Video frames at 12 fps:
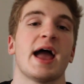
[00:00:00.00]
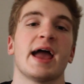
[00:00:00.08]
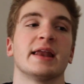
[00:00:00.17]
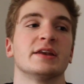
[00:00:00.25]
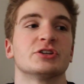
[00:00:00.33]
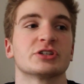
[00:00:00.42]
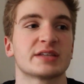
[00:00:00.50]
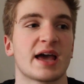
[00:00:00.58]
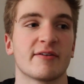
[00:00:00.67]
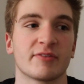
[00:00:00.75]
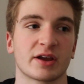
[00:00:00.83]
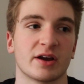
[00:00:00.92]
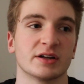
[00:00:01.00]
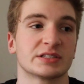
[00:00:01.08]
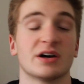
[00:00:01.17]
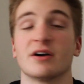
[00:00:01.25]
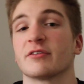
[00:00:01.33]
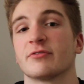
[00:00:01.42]
and just having a
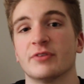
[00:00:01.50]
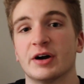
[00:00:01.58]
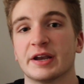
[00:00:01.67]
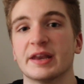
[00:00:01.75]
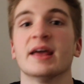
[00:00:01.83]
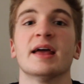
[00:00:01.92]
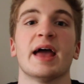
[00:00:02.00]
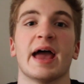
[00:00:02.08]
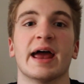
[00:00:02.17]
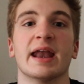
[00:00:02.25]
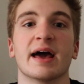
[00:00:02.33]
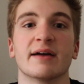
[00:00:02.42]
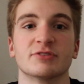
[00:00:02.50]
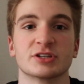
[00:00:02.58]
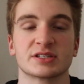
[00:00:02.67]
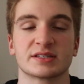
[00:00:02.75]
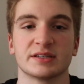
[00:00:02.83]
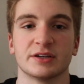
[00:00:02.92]
ton of fun. And I've
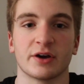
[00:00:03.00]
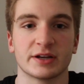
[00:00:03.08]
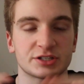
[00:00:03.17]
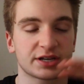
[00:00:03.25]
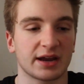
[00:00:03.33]
just, you know, I just